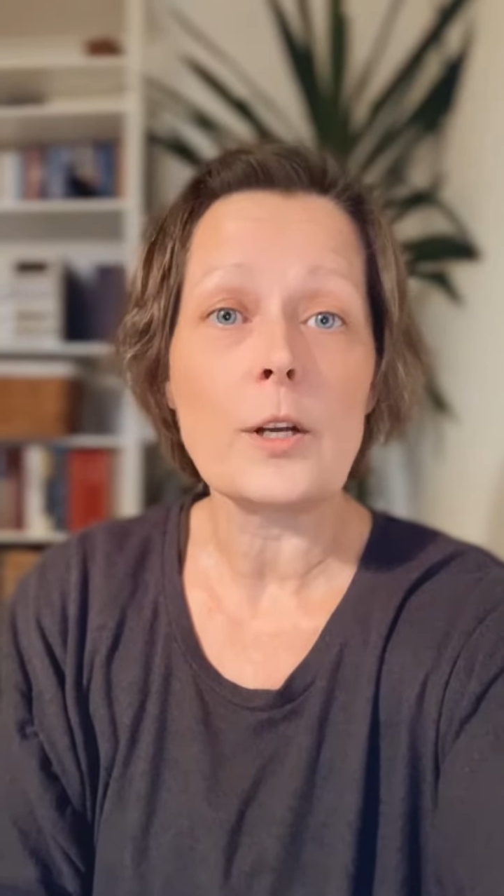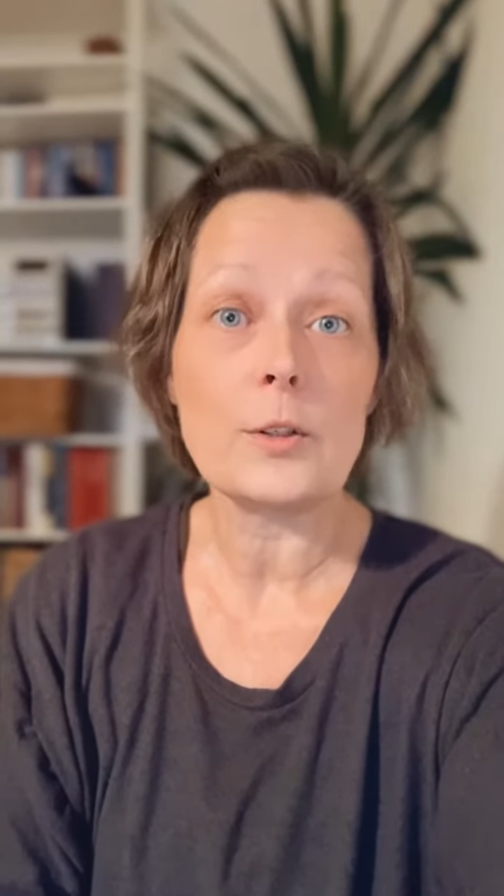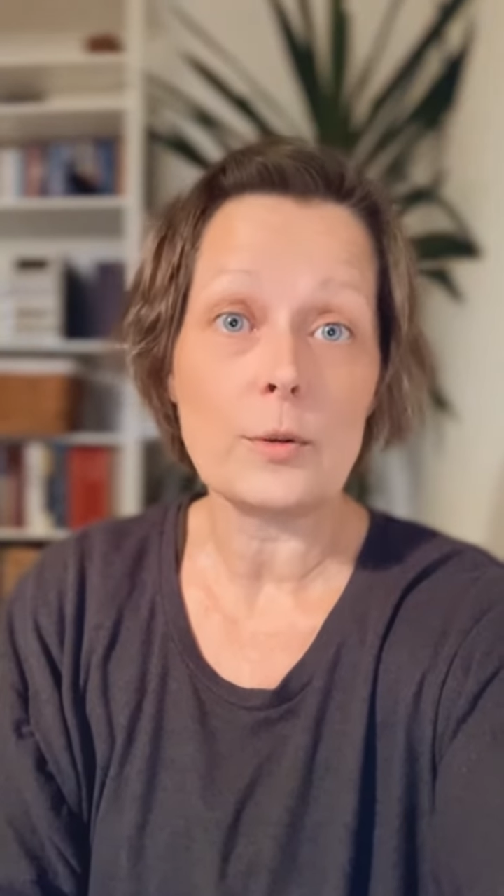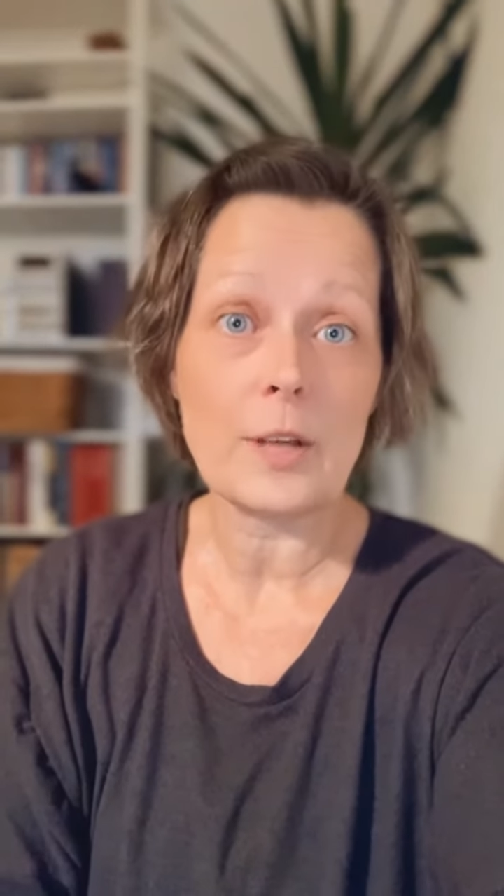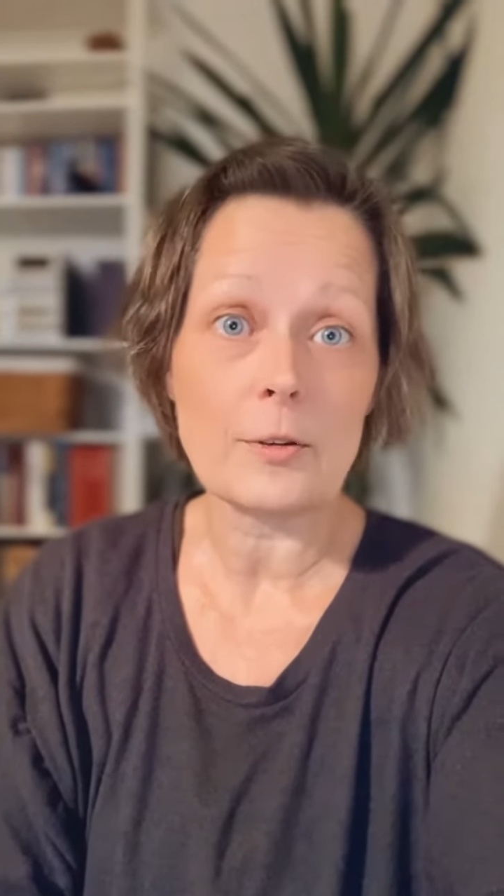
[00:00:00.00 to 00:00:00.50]
and
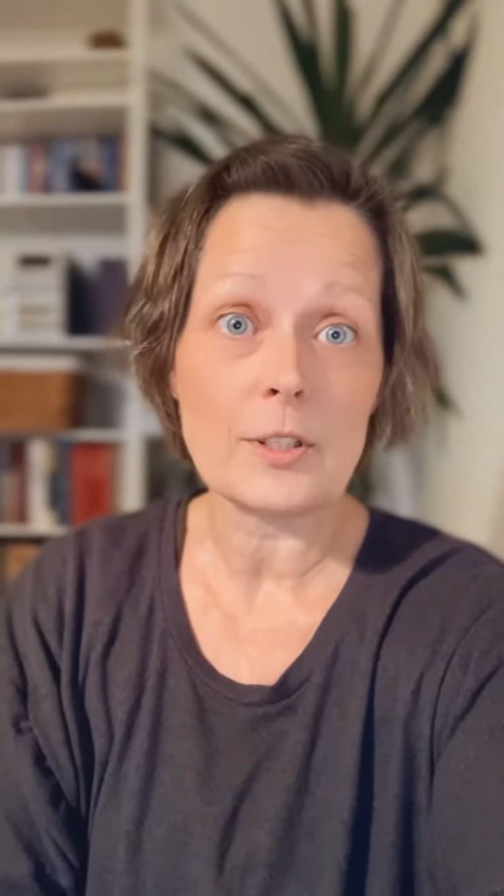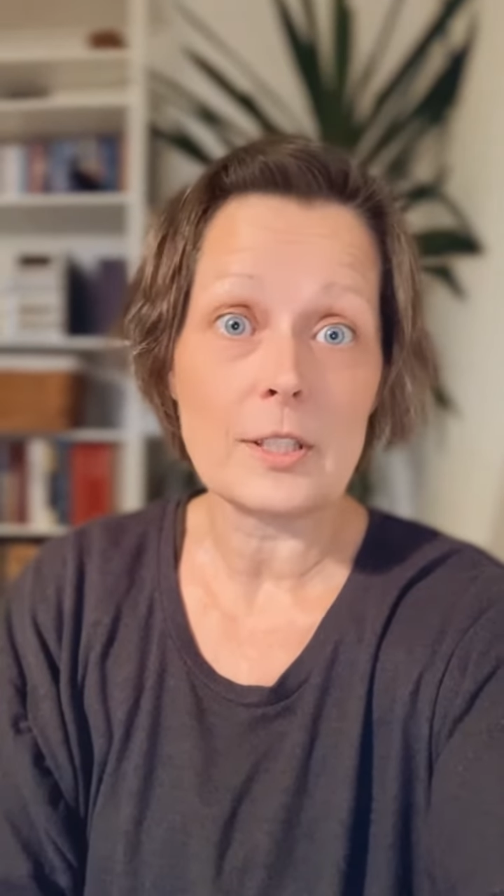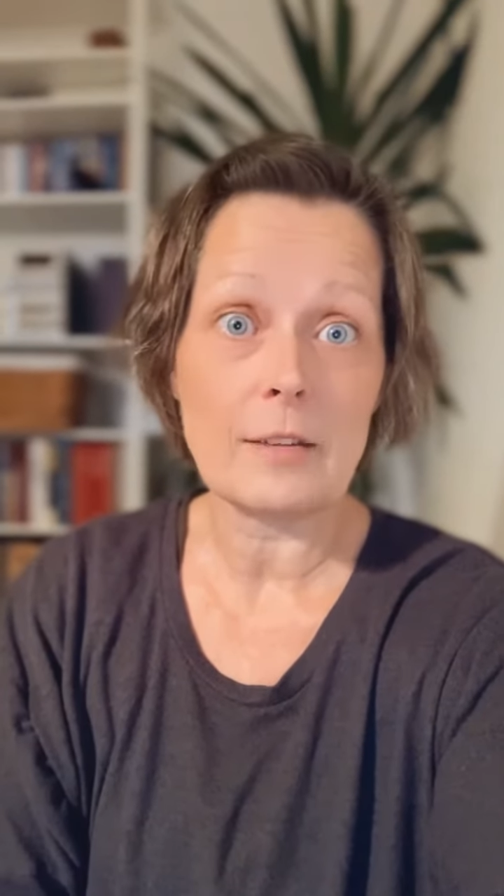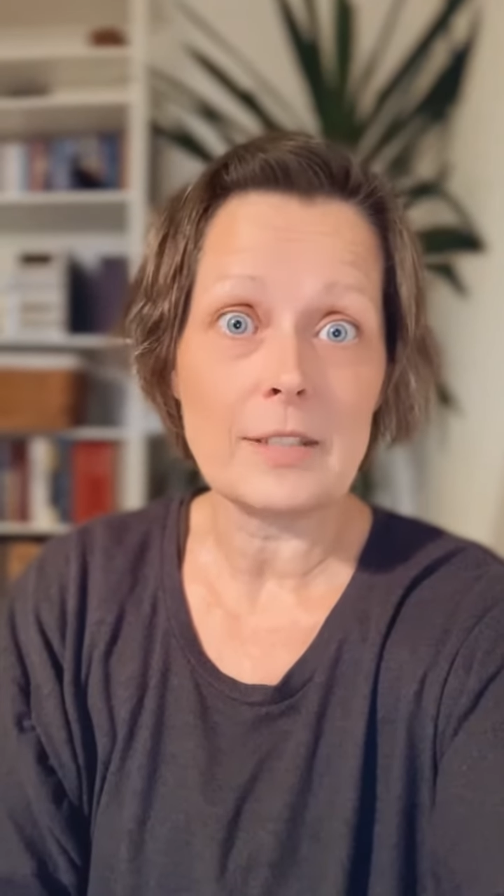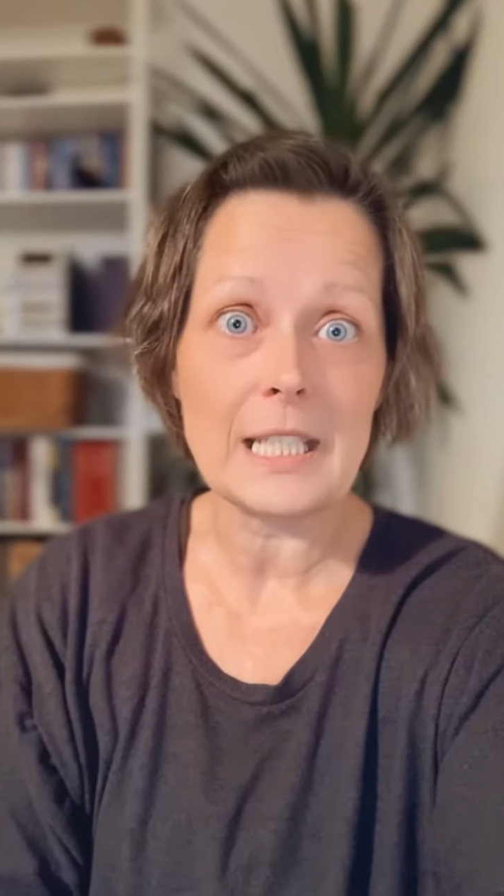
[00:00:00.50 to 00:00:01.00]

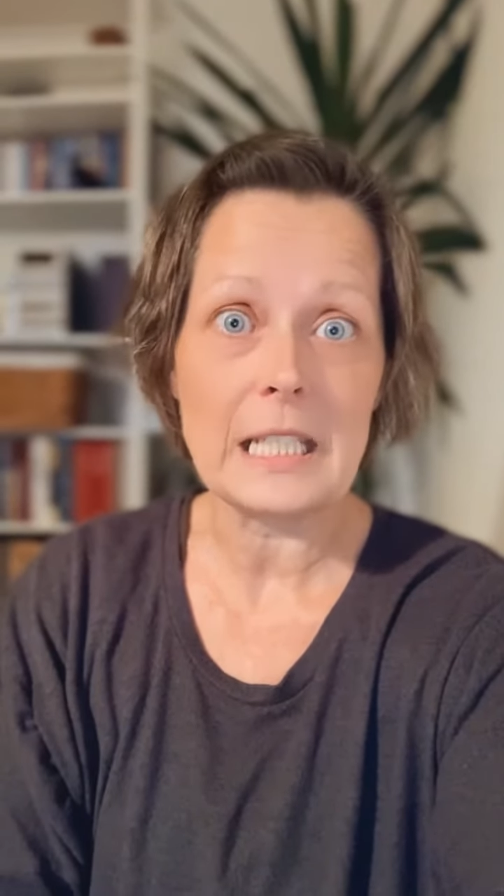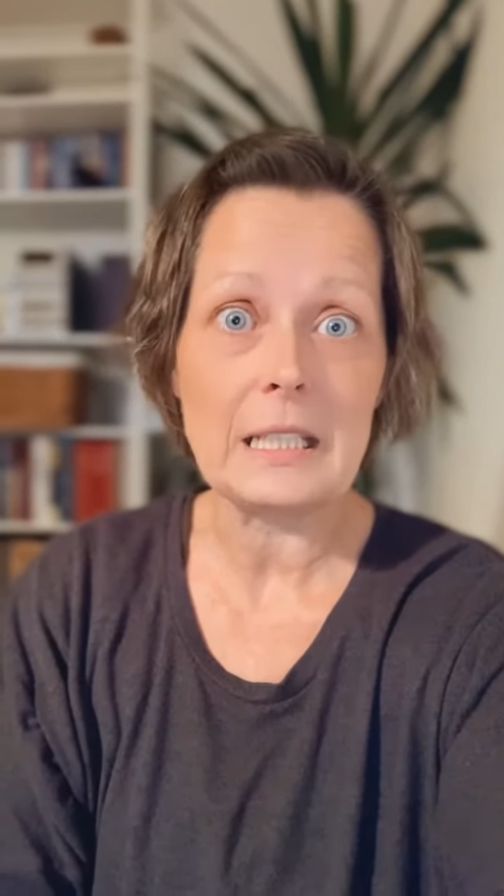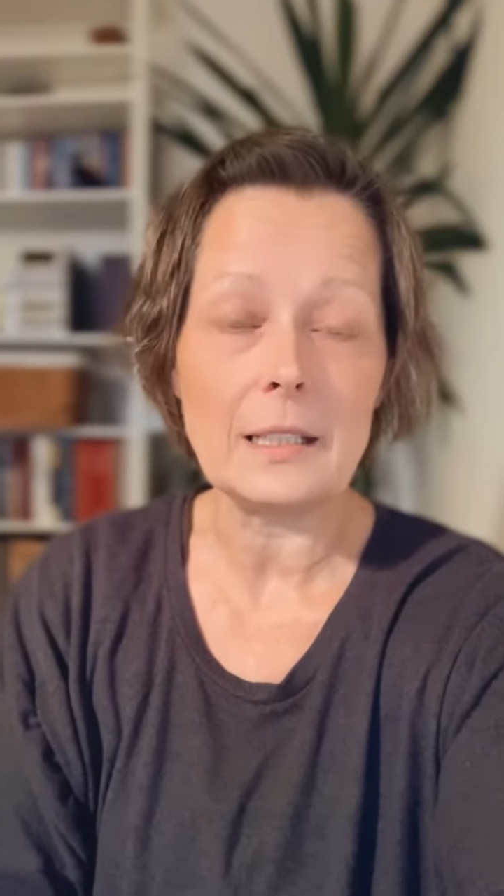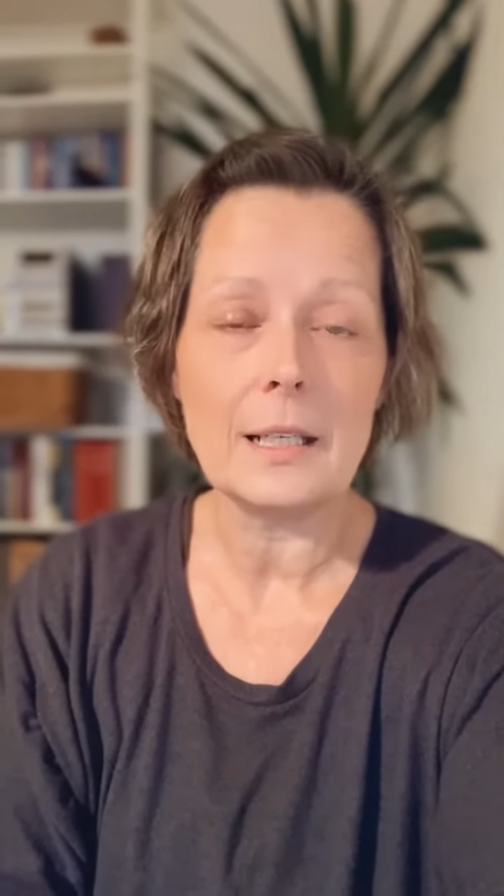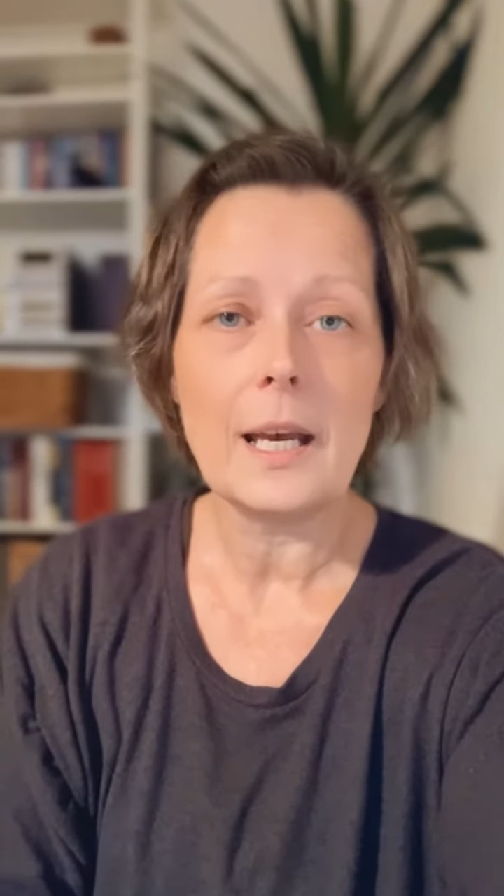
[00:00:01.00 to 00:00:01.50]

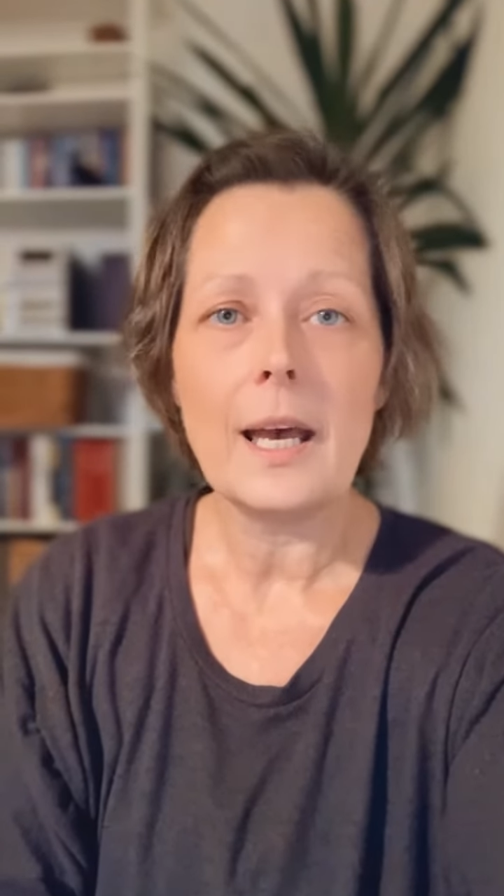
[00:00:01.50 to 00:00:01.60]
2017.